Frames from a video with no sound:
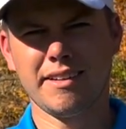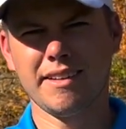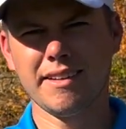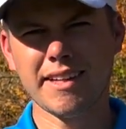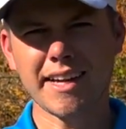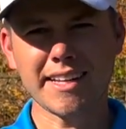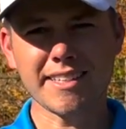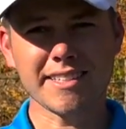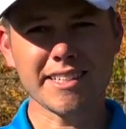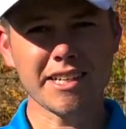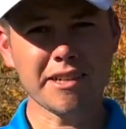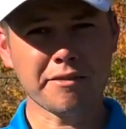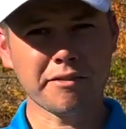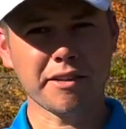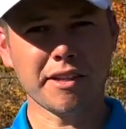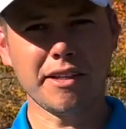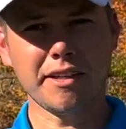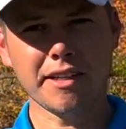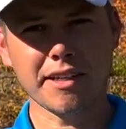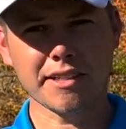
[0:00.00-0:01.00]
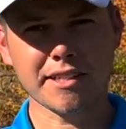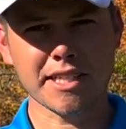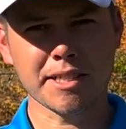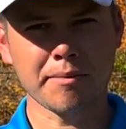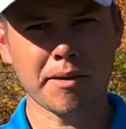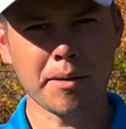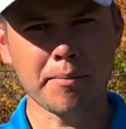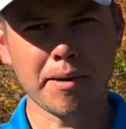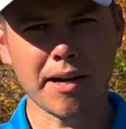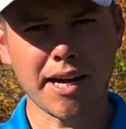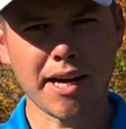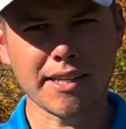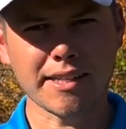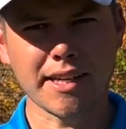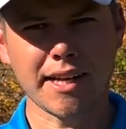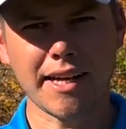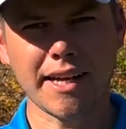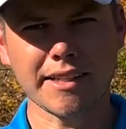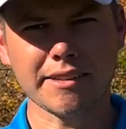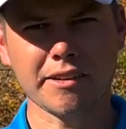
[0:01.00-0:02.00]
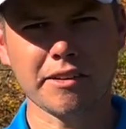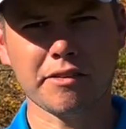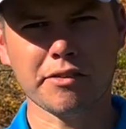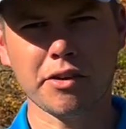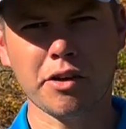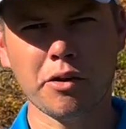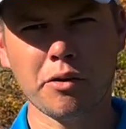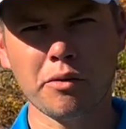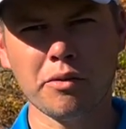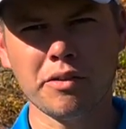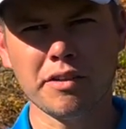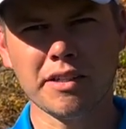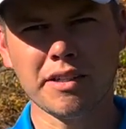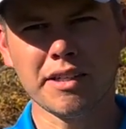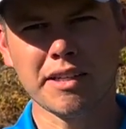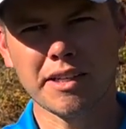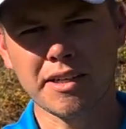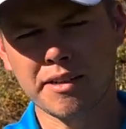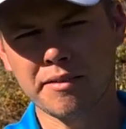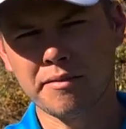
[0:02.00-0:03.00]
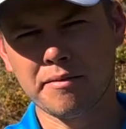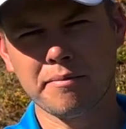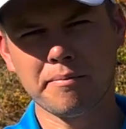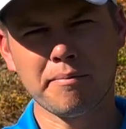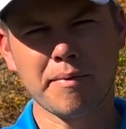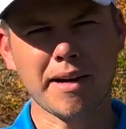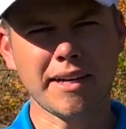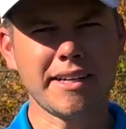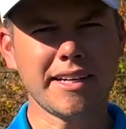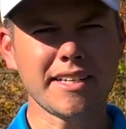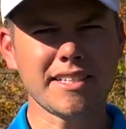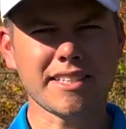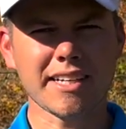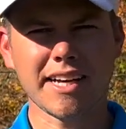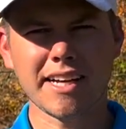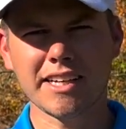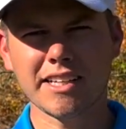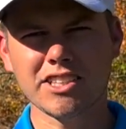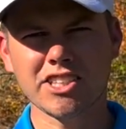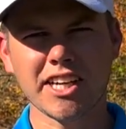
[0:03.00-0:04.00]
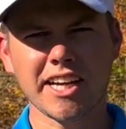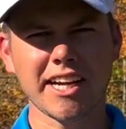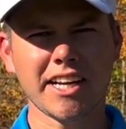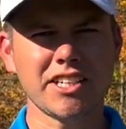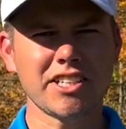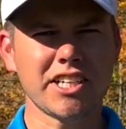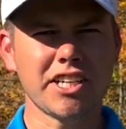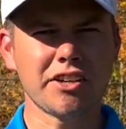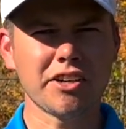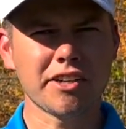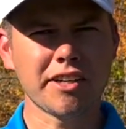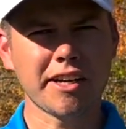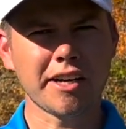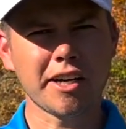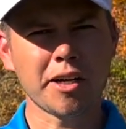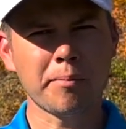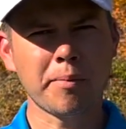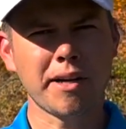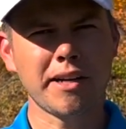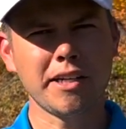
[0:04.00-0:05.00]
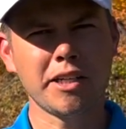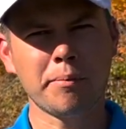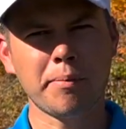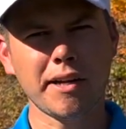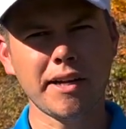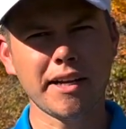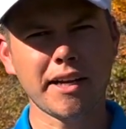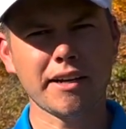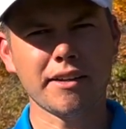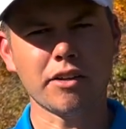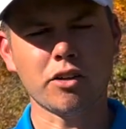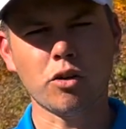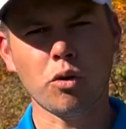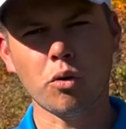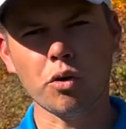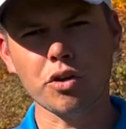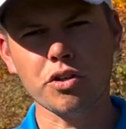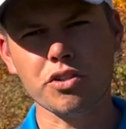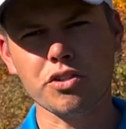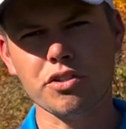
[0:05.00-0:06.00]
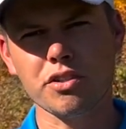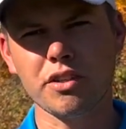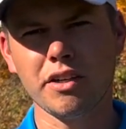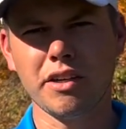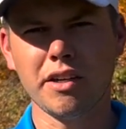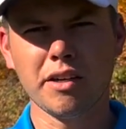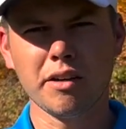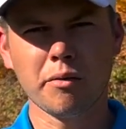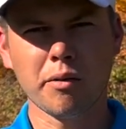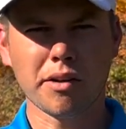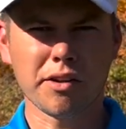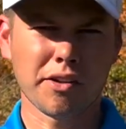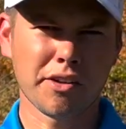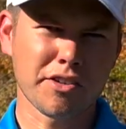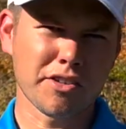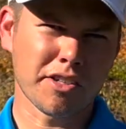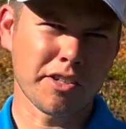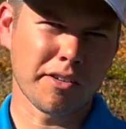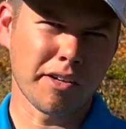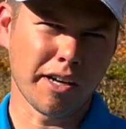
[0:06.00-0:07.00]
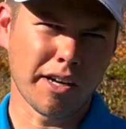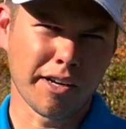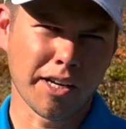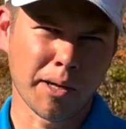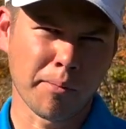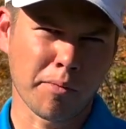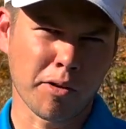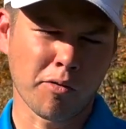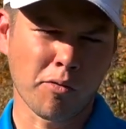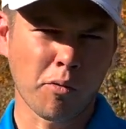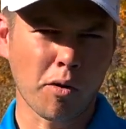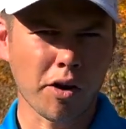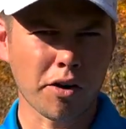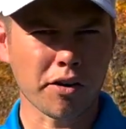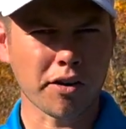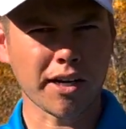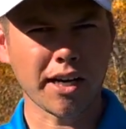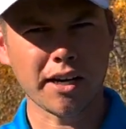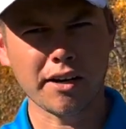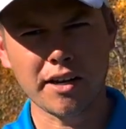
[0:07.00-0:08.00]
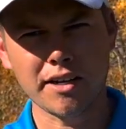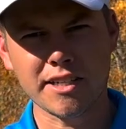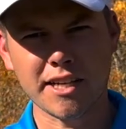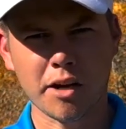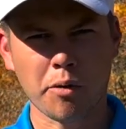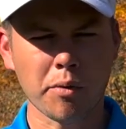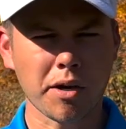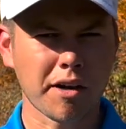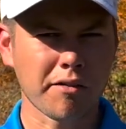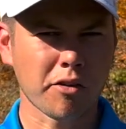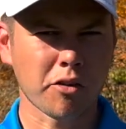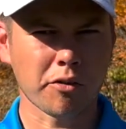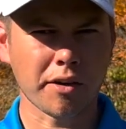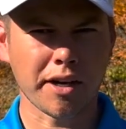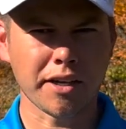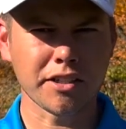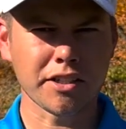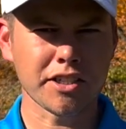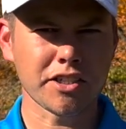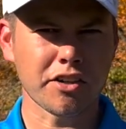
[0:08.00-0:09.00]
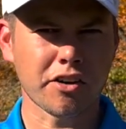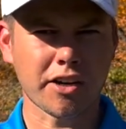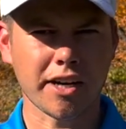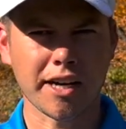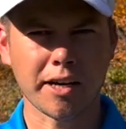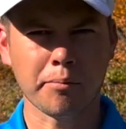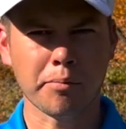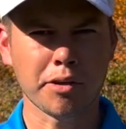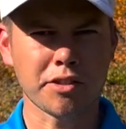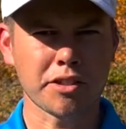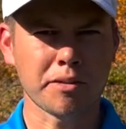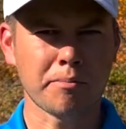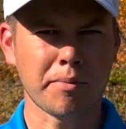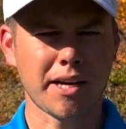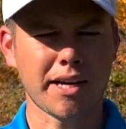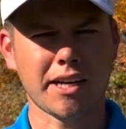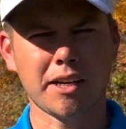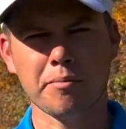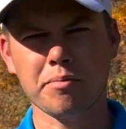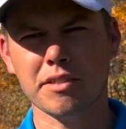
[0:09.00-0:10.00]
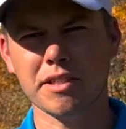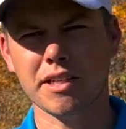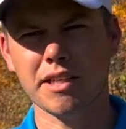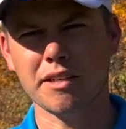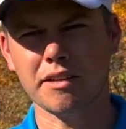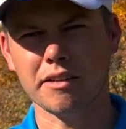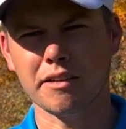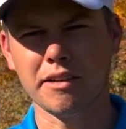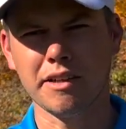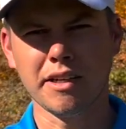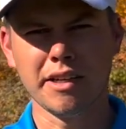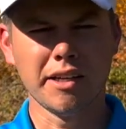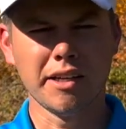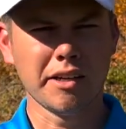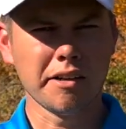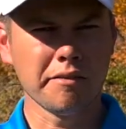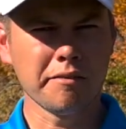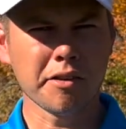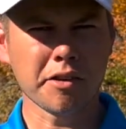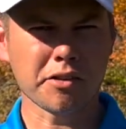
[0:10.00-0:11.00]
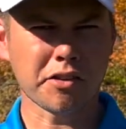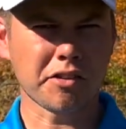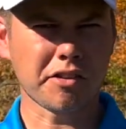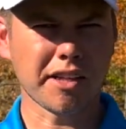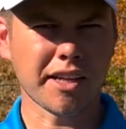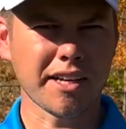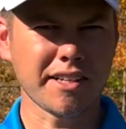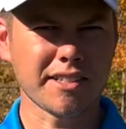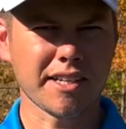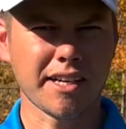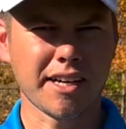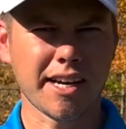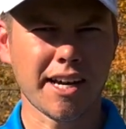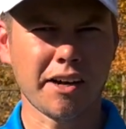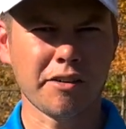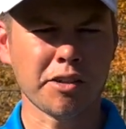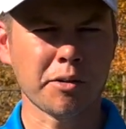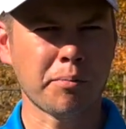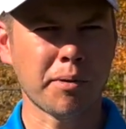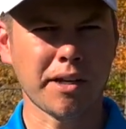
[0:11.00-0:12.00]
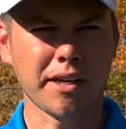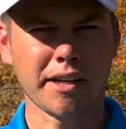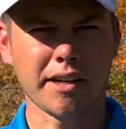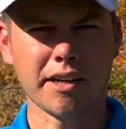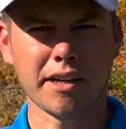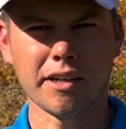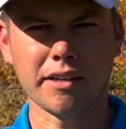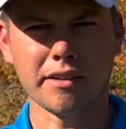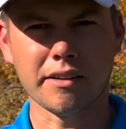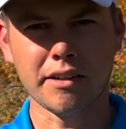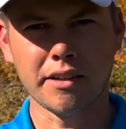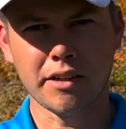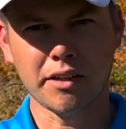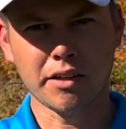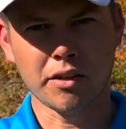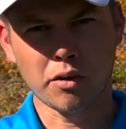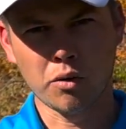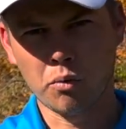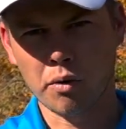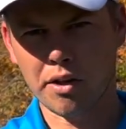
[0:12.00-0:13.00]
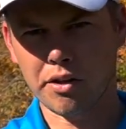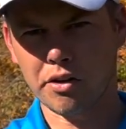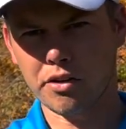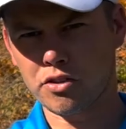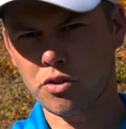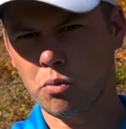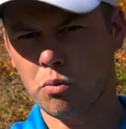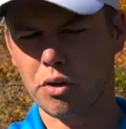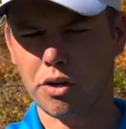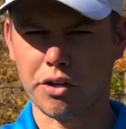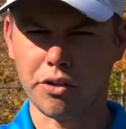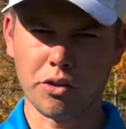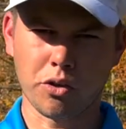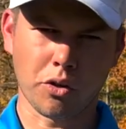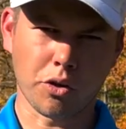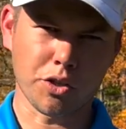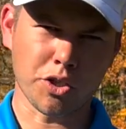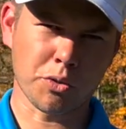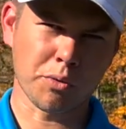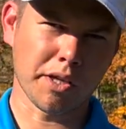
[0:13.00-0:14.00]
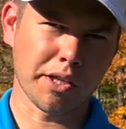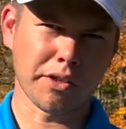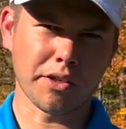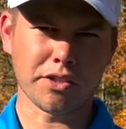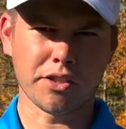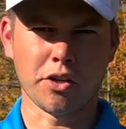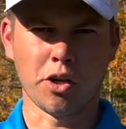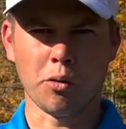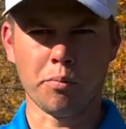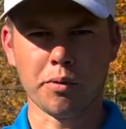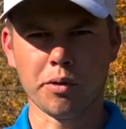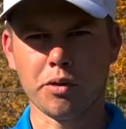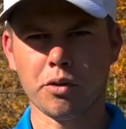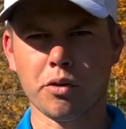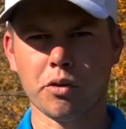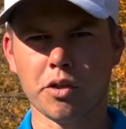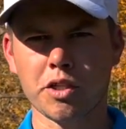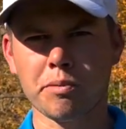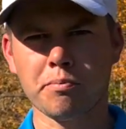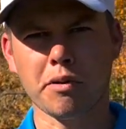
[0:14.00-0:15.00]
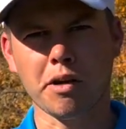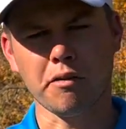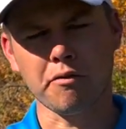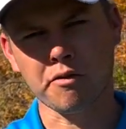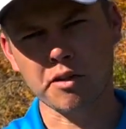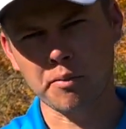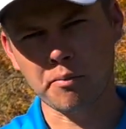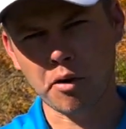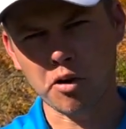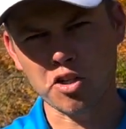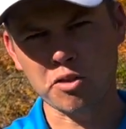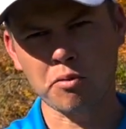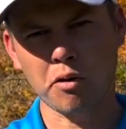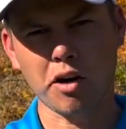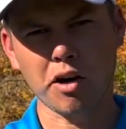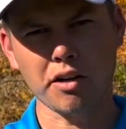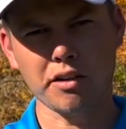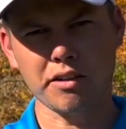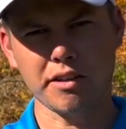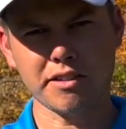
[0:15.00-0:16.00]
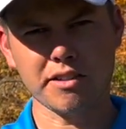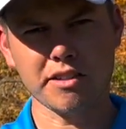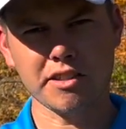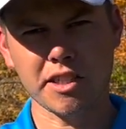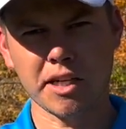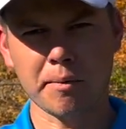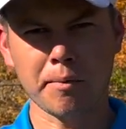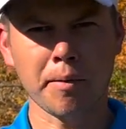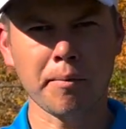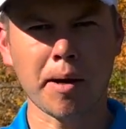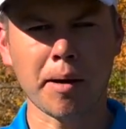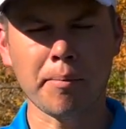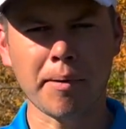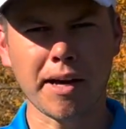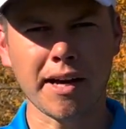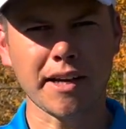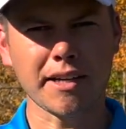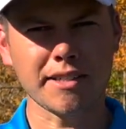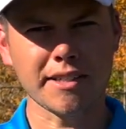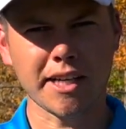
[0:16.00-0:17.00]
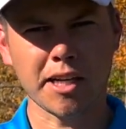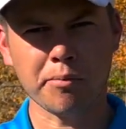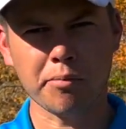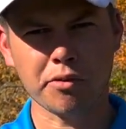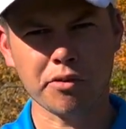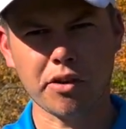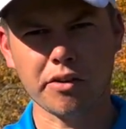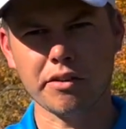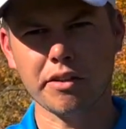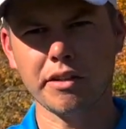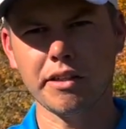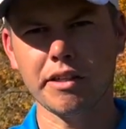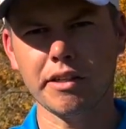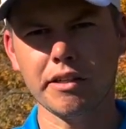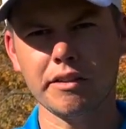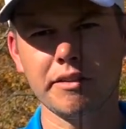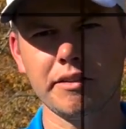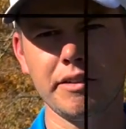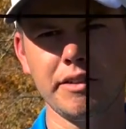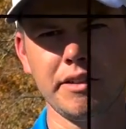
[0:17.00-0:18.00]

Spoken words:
That's it for the discs in my bag that I like to throw. My discs kind of change here and there depending on the course, whether there's a number of water carries at whatever ranges. I'll kind of put some backups in or filter things in and out depending on whether it's a wooded course, whether it's an open course. But for the most part, this is going to be my bag setup throughout the year.